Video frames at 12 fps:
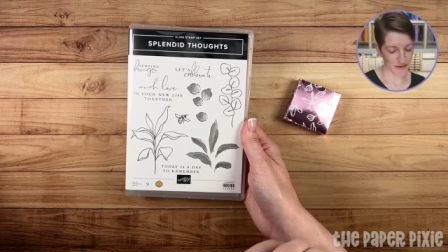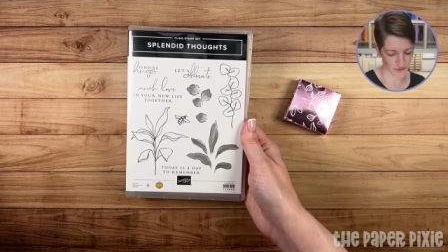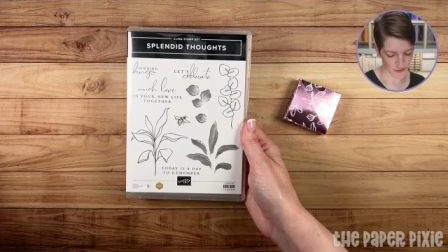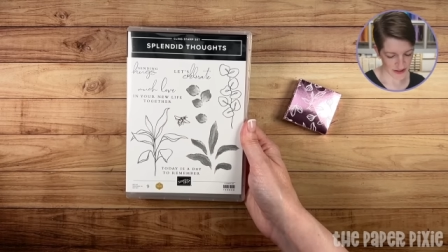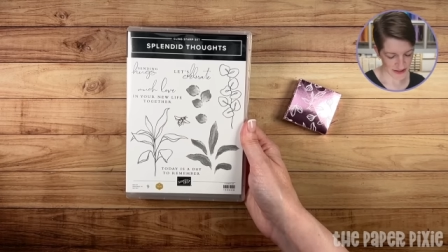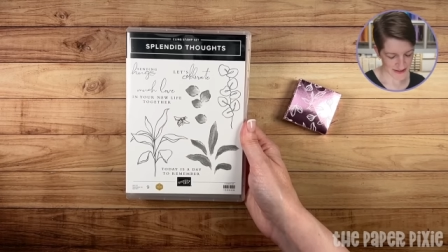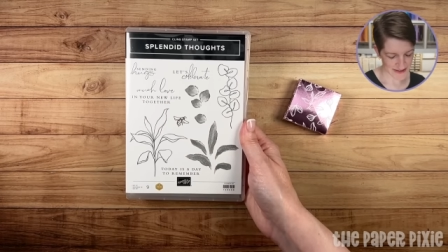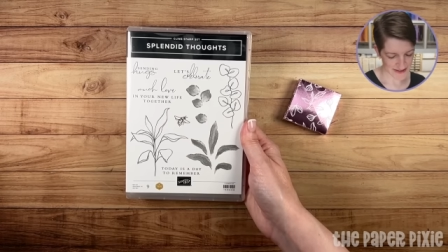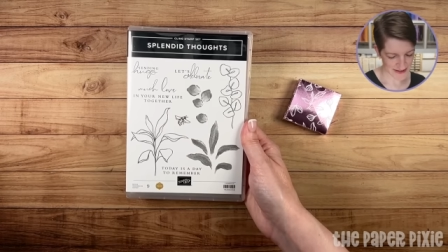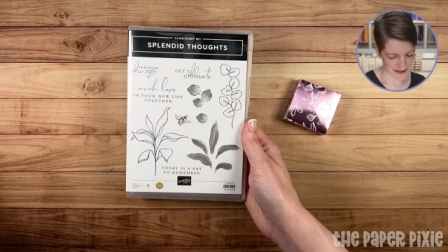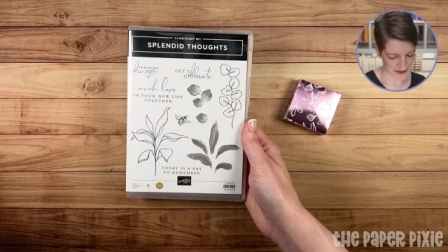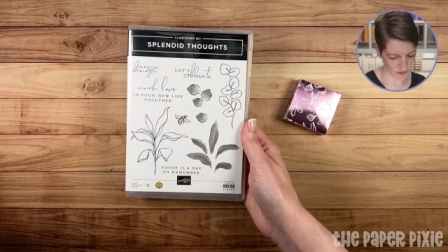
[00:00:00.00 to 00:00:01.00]
Great
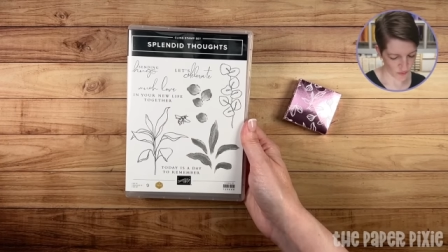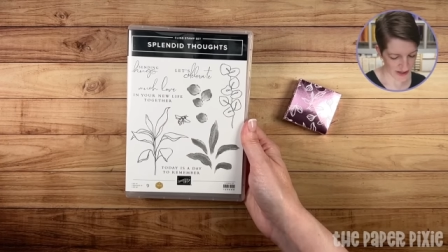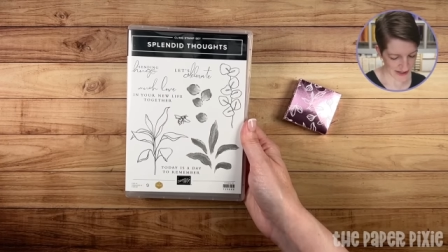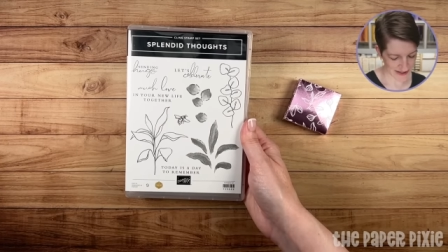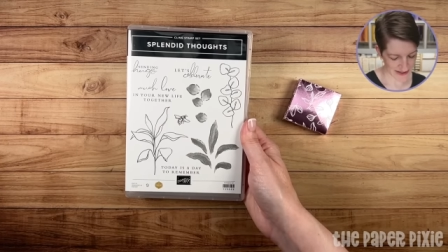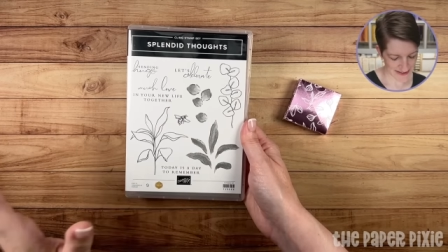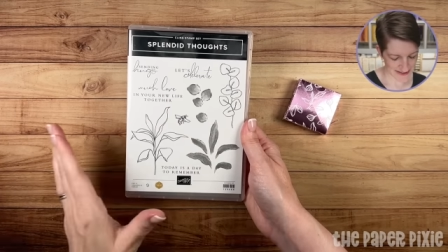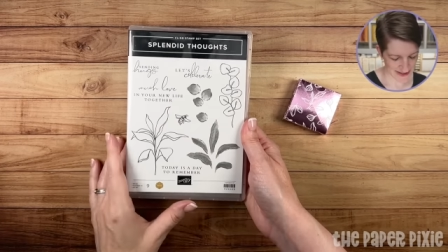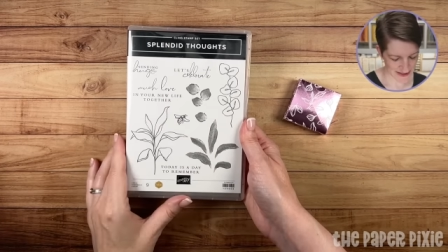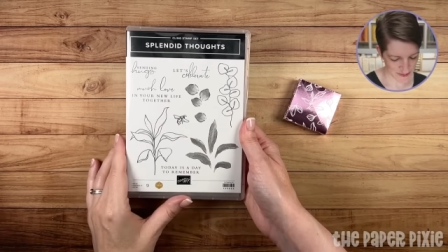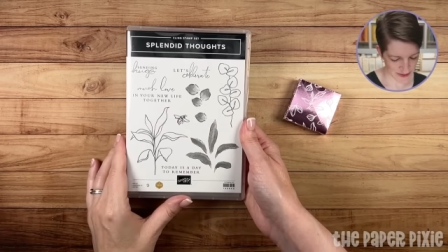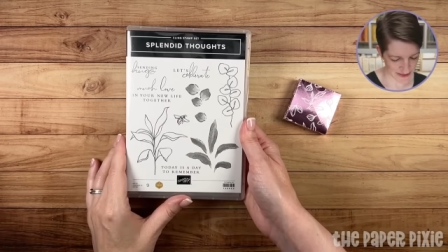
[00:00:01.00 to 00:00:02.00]
uh, wedding
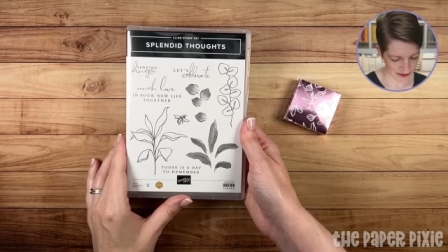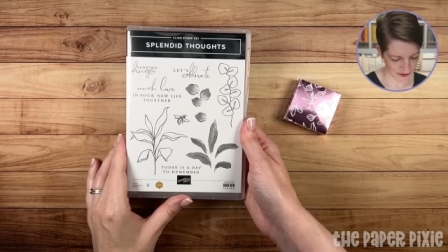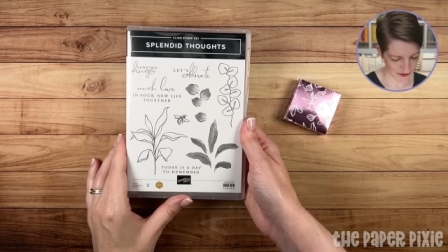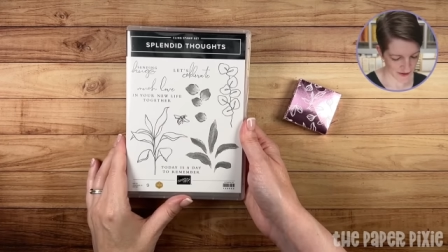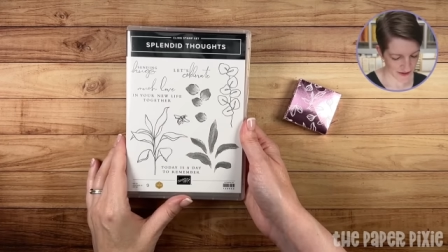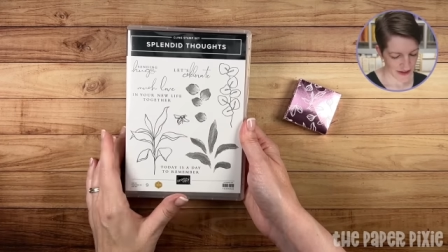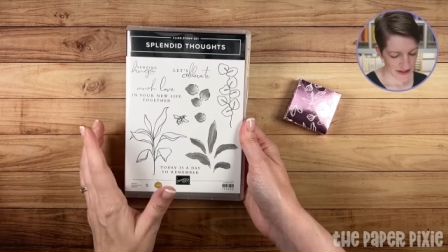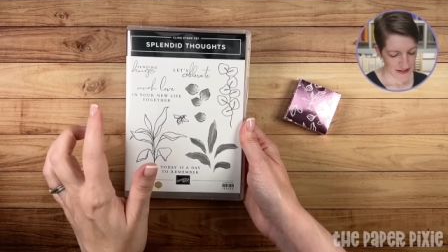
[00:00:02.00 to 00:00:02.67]
sentiment there.